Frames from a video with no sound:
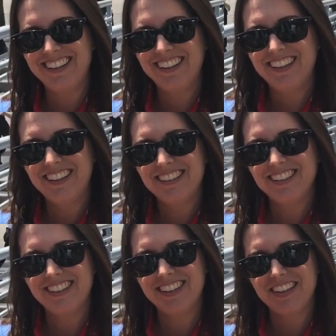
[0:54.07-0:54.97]

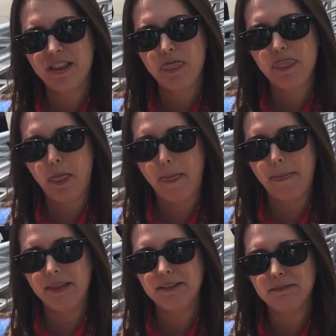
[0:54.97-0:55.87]

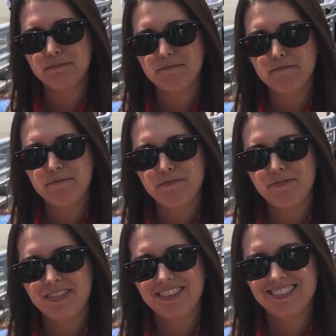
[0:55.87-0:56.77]

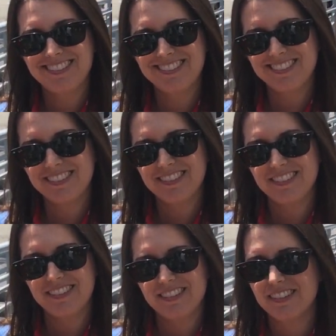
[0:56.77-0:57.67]

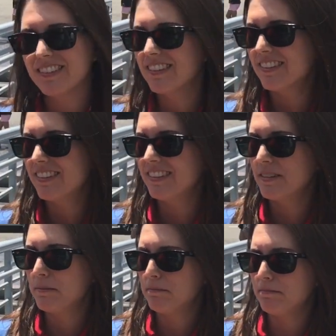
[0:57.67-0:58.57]

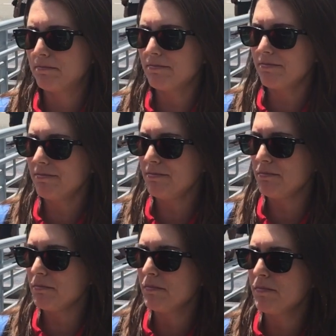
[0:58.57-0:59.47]

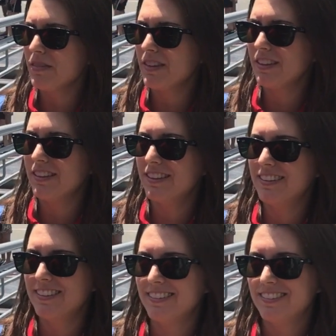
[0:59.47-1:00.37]

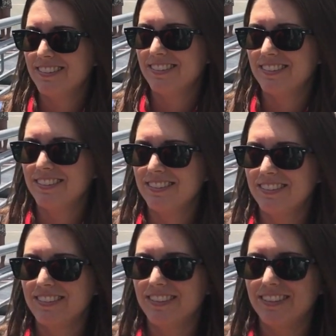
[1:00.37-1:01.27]

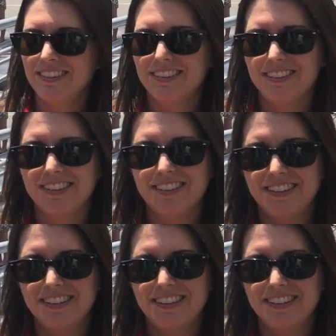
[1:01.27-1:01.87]
This person isn't speaking.